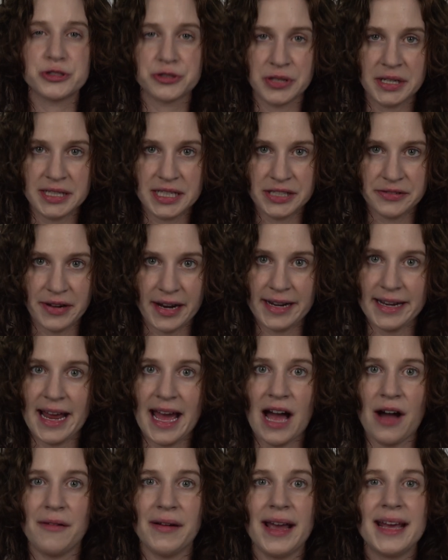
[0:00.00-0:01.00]
trendy right
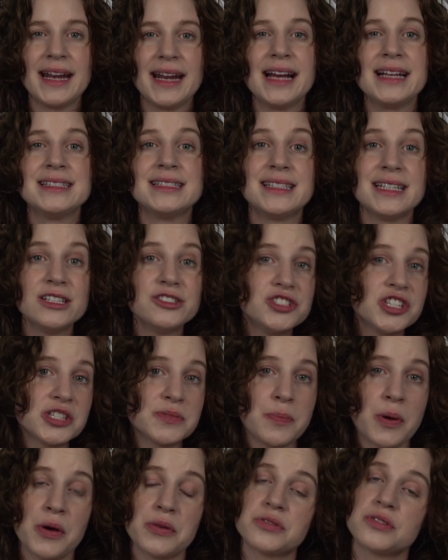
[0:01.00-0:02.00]
now, and I did just
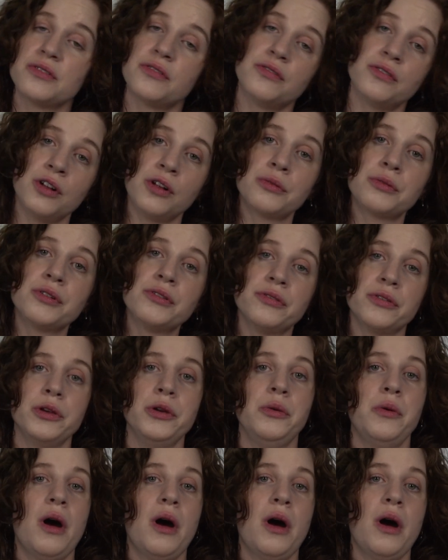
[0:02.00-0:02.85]
post a full review